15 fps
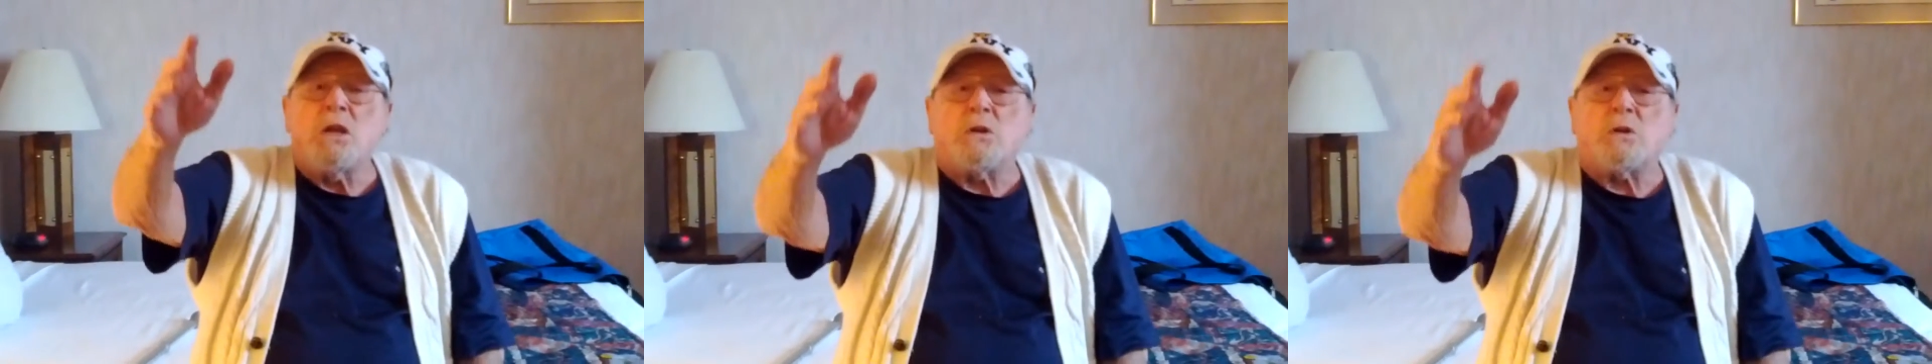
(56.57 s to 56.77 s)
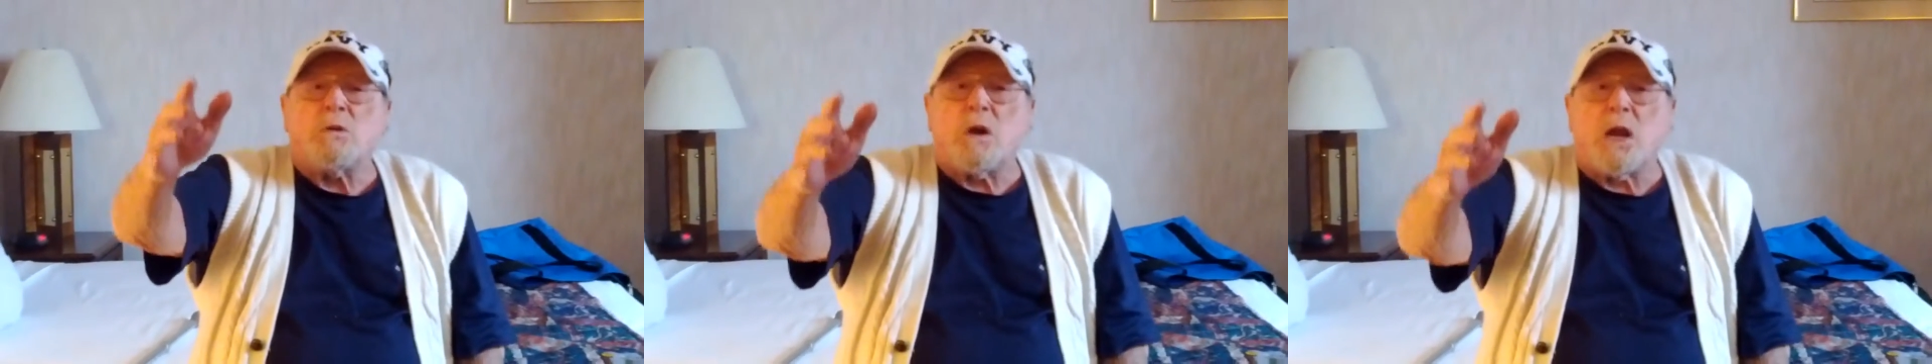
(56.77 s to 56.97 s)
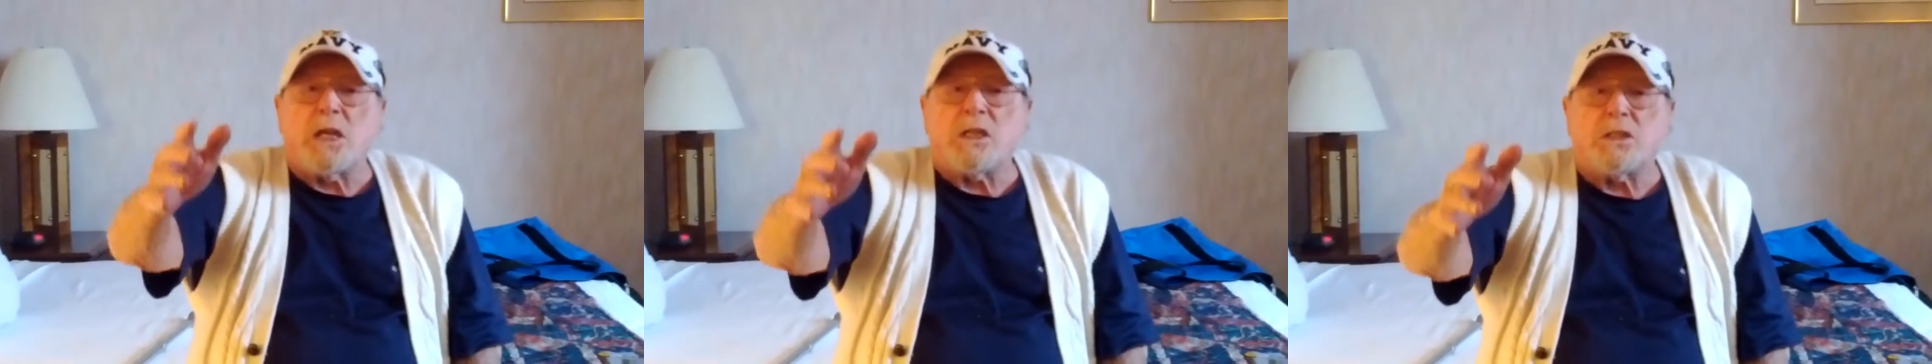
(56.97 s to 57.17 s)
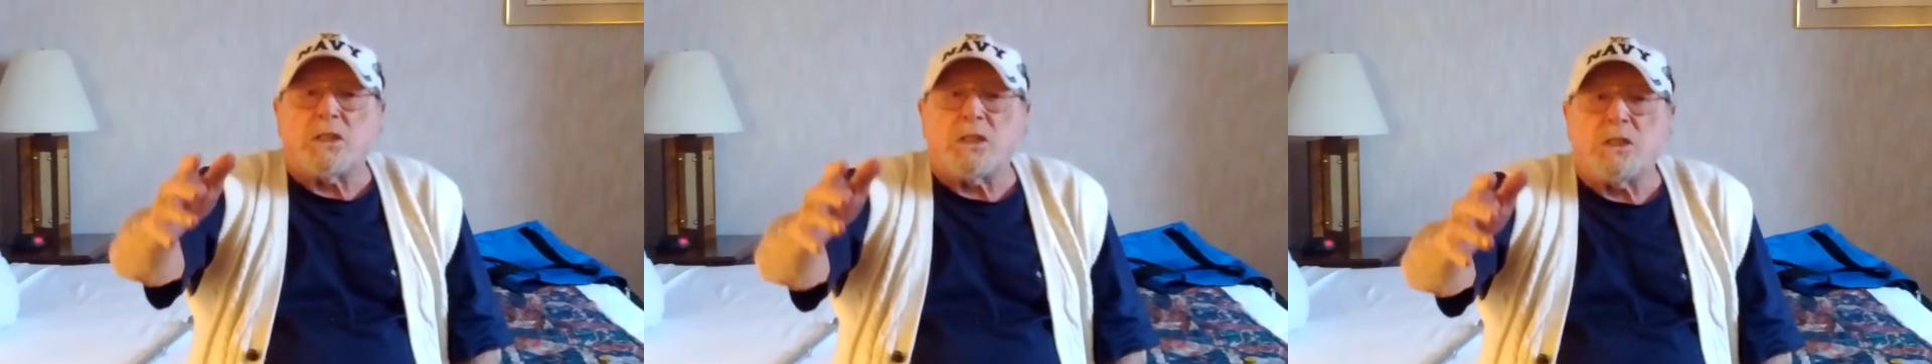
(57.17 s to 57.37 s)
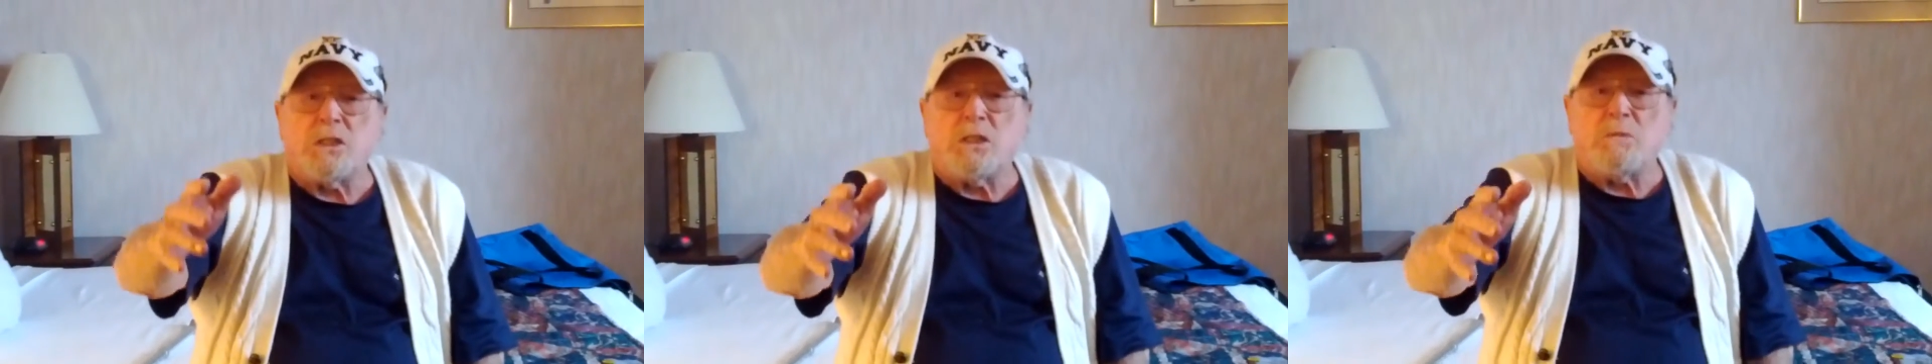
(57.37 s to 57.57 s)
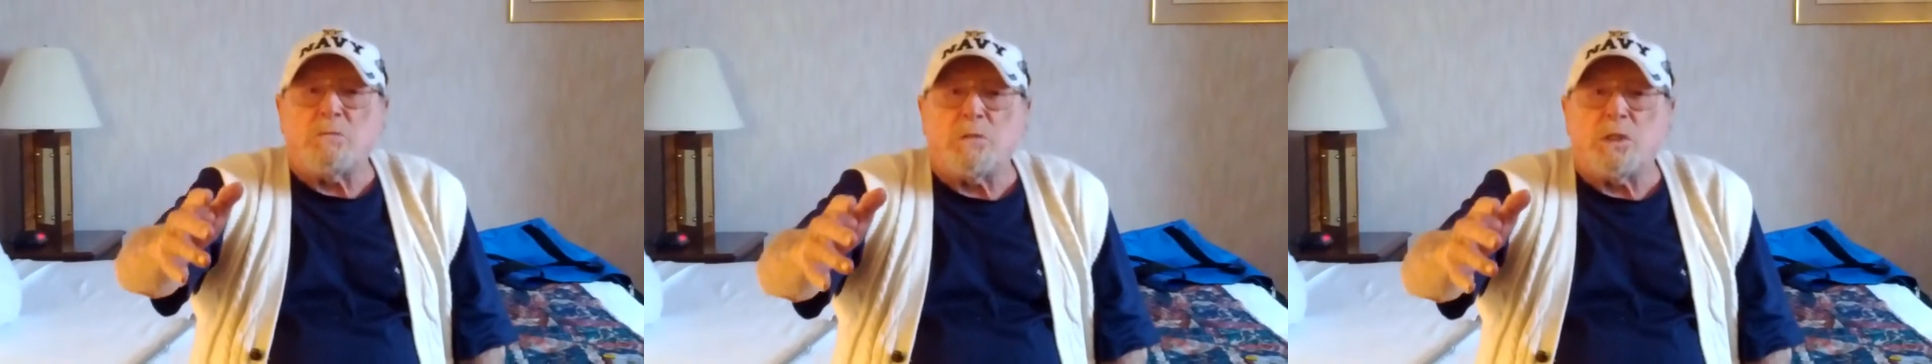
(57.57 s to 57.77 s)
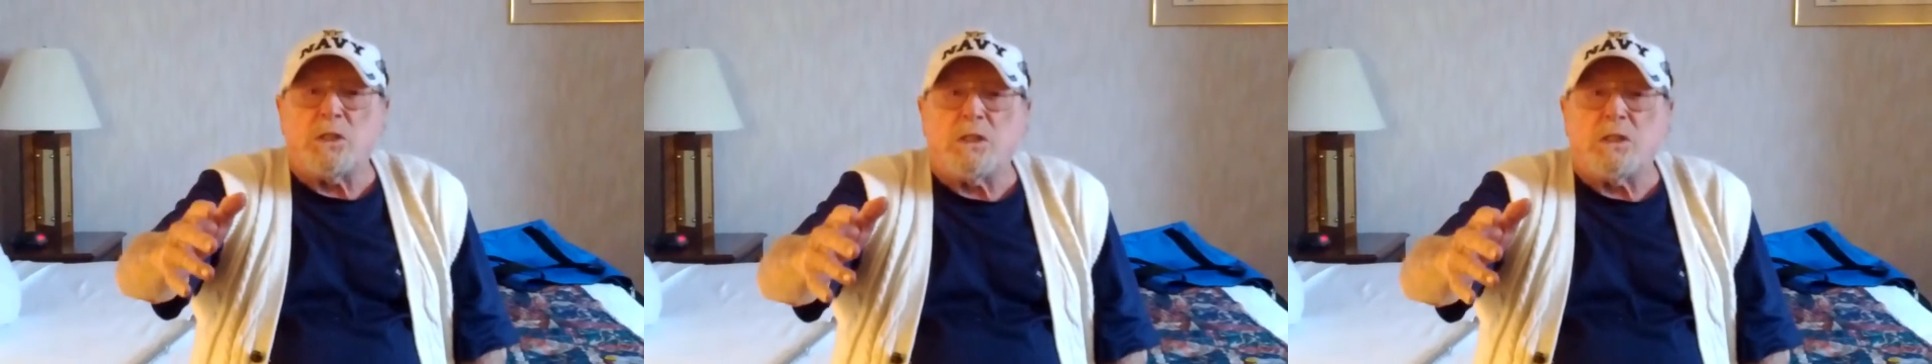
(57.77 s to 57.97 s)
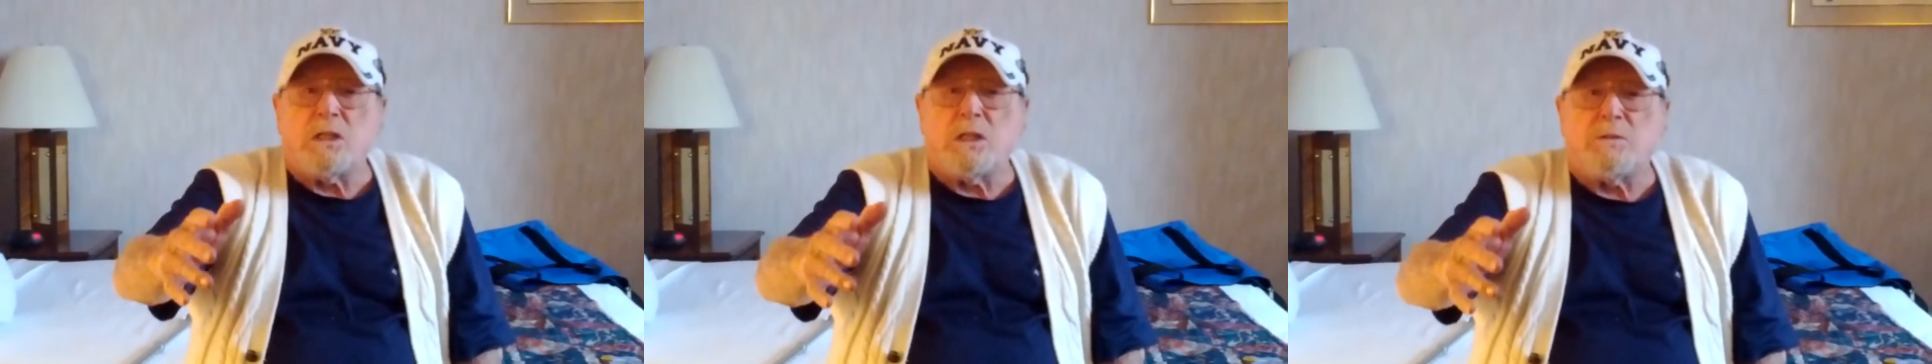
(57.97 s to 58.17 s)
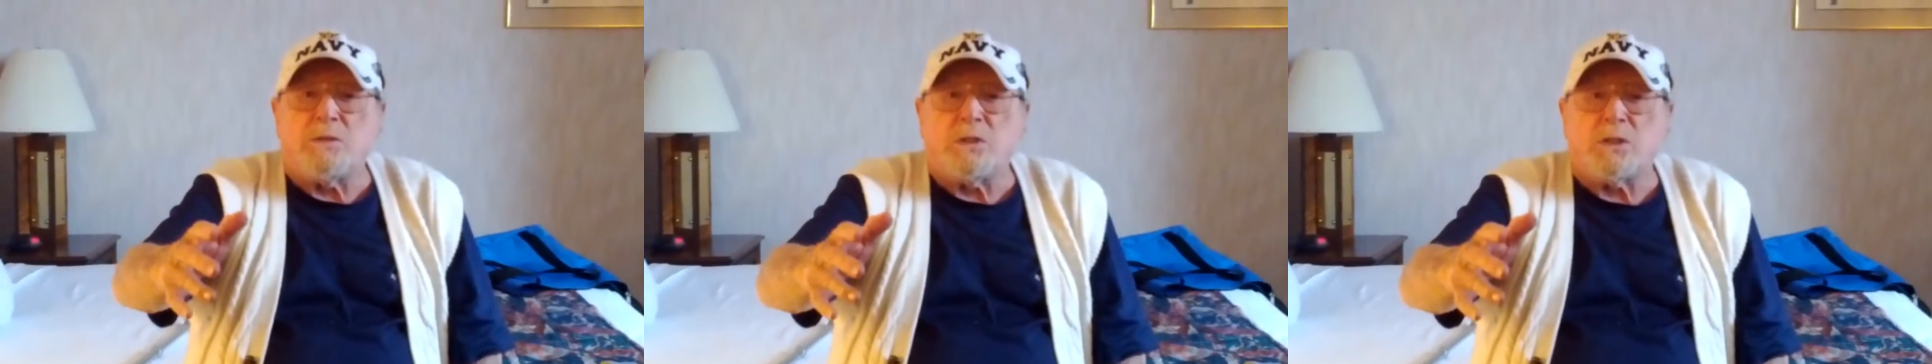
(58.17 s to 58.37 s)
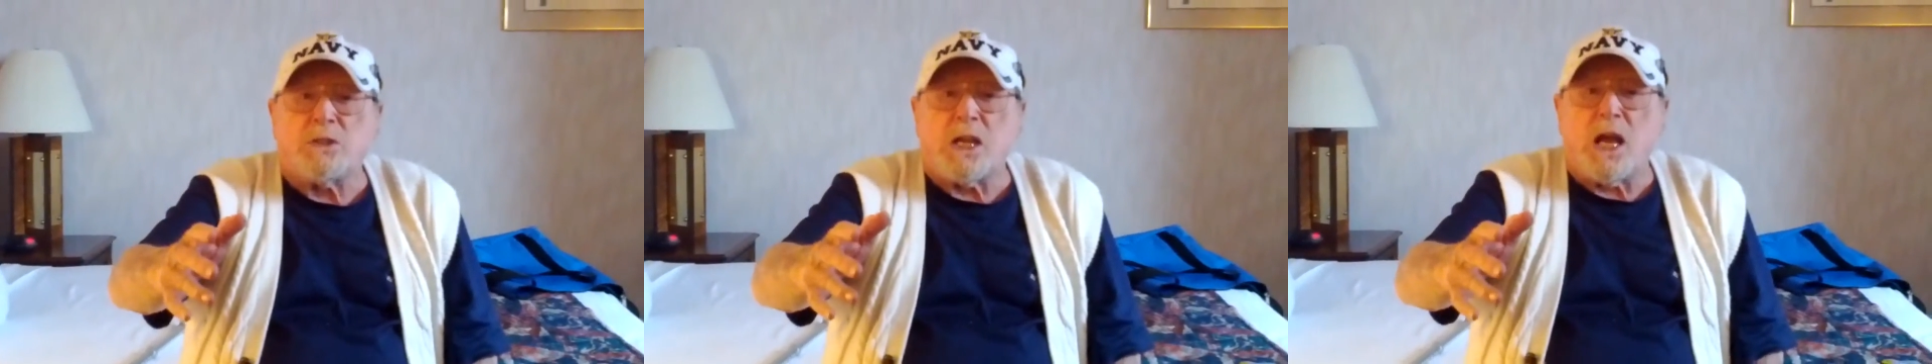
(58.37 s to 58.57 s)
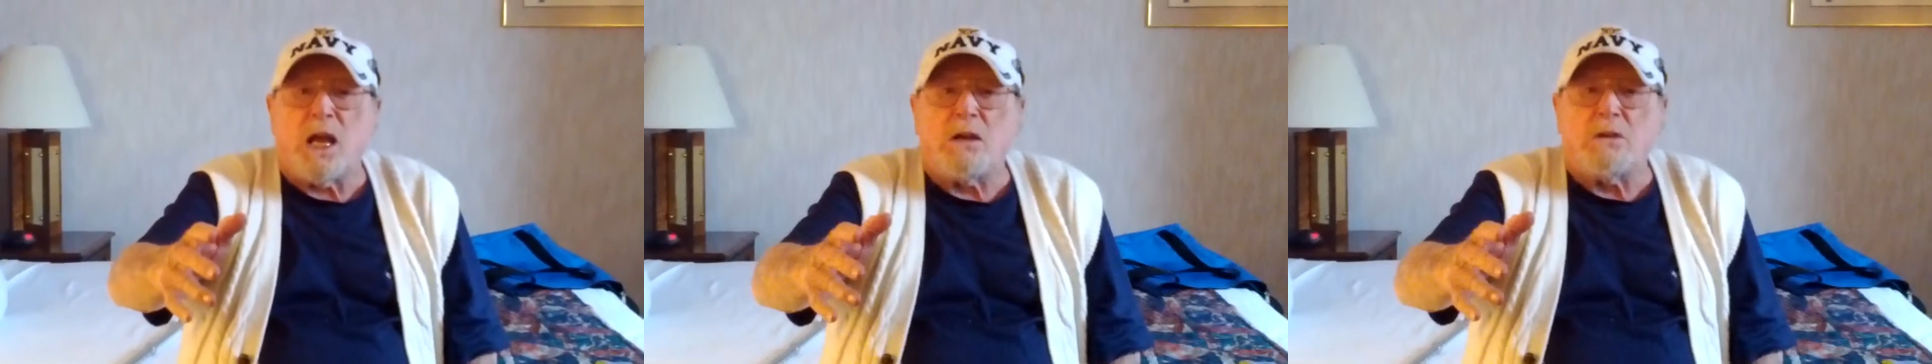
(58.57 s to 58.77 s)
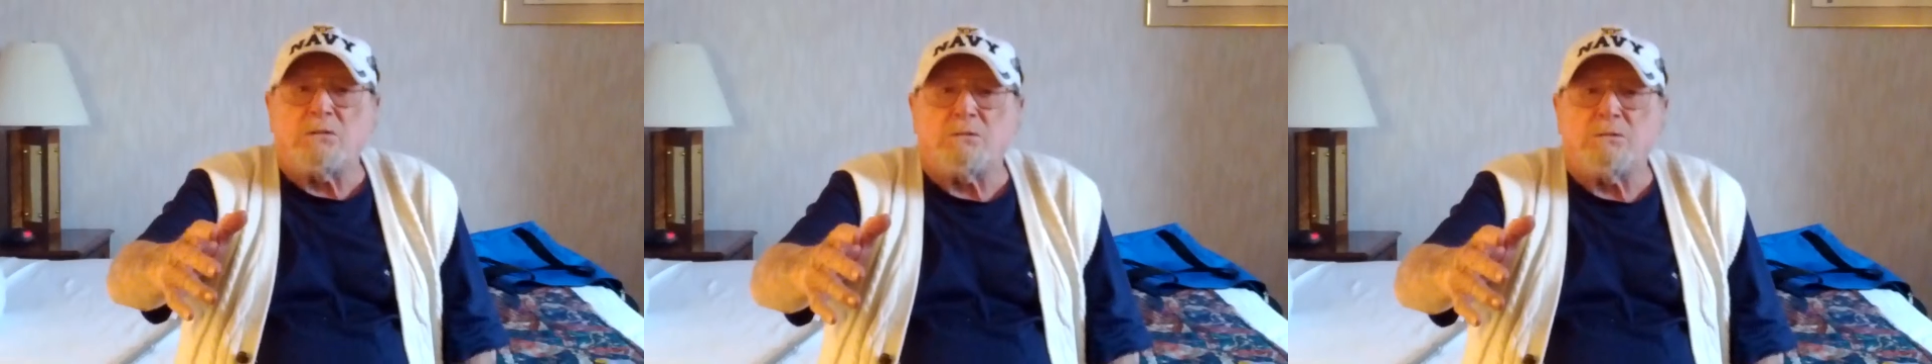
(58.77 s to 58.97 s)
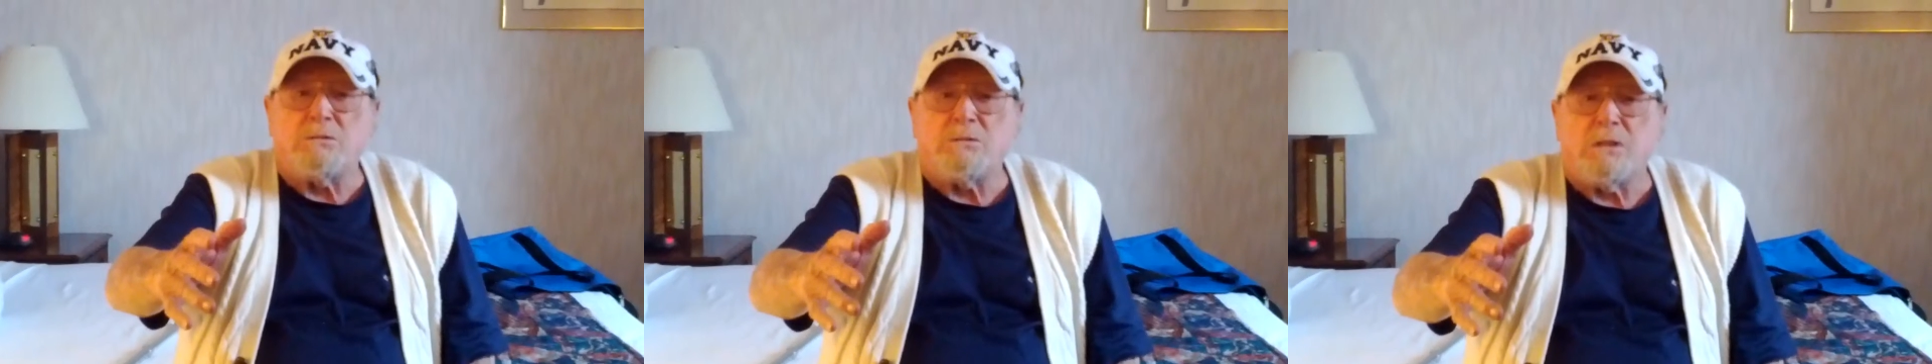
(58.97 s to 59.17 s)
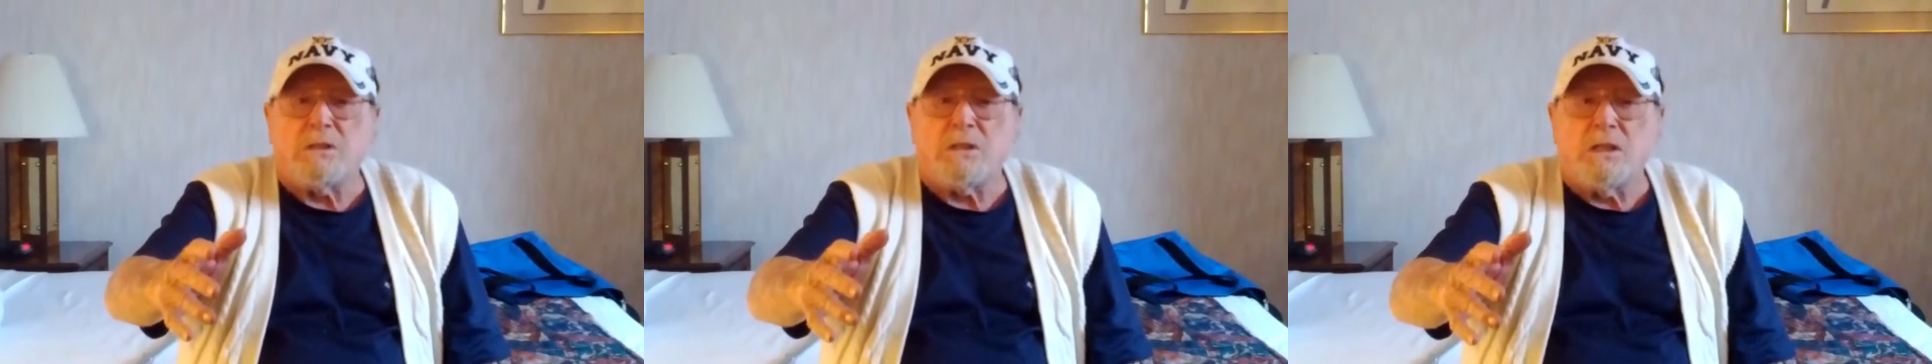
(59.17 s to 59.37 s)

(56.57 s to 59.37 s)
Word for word: right in the middle of the town